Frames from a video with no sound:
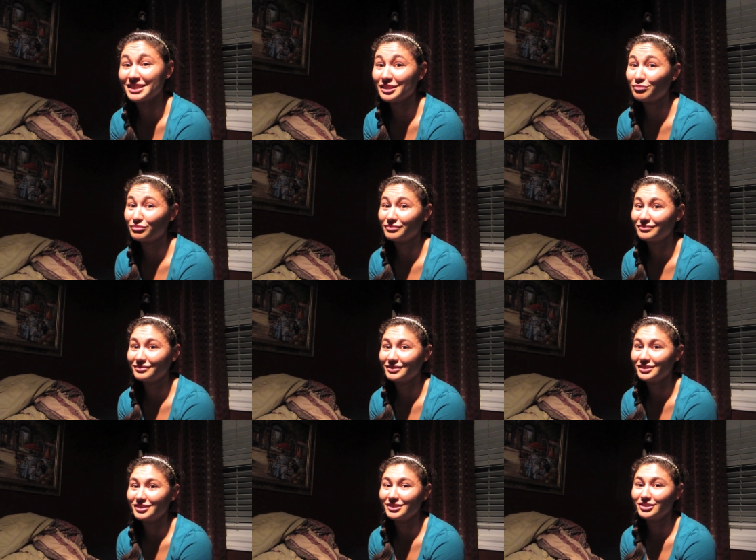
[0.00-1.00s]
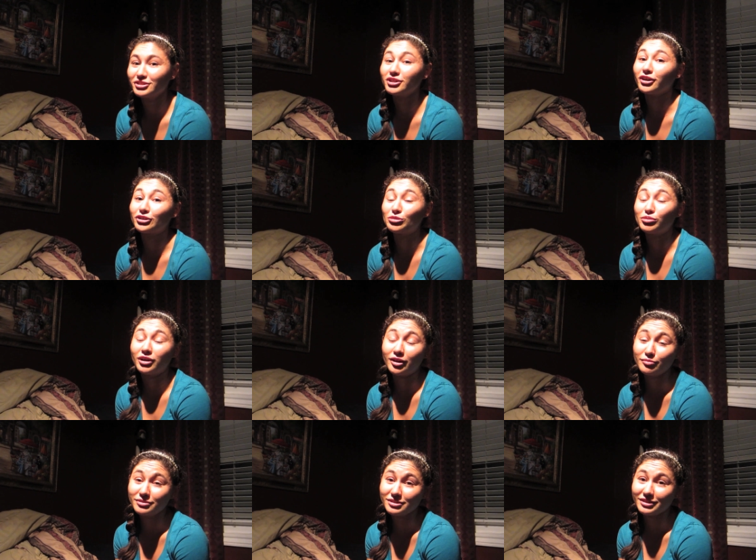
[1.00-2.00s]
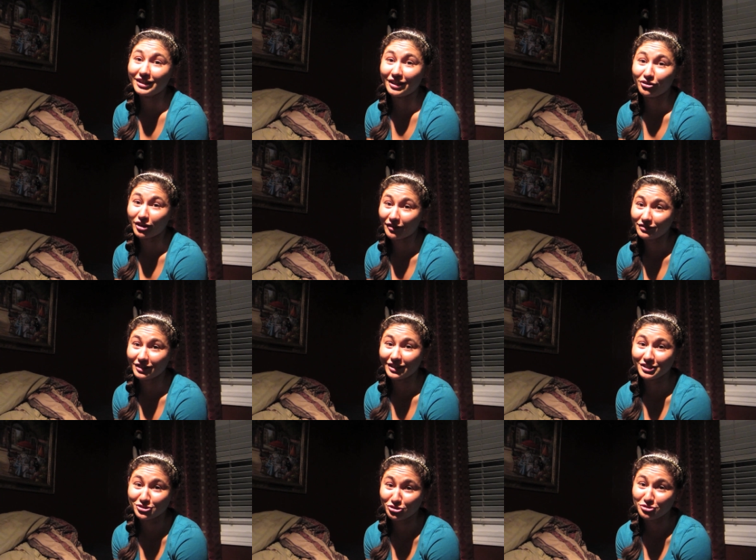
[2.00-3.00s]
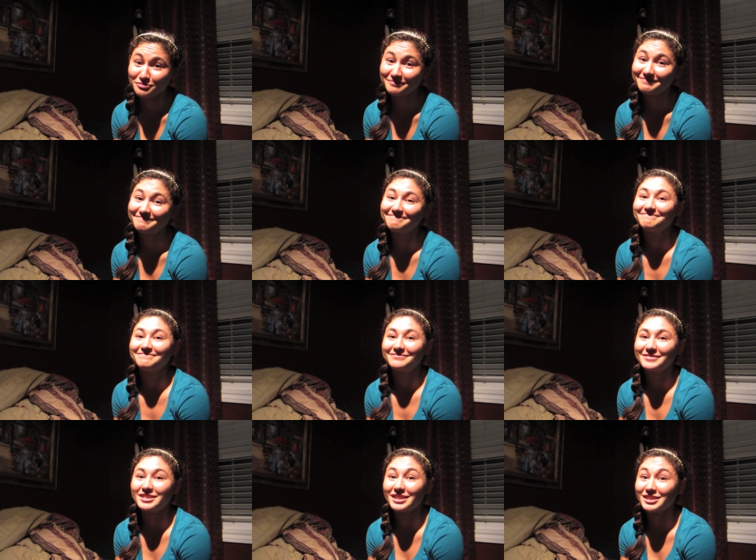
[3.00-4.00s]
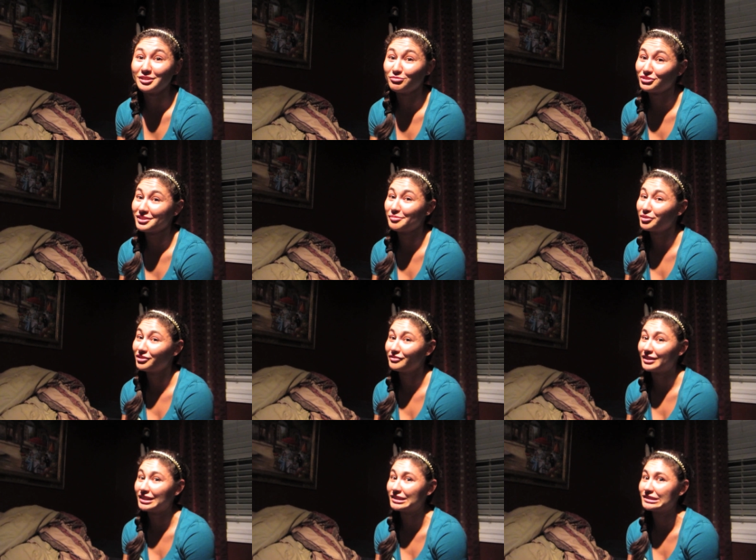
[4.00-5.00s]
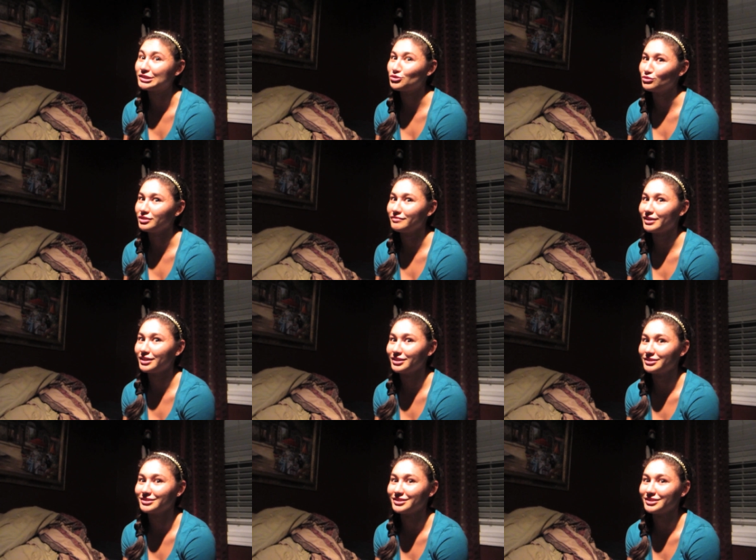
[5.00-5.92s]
is it called? It's Dr. Bob's. Dr. Bob's. Ice cream. 16% butterfat. It's really fatty,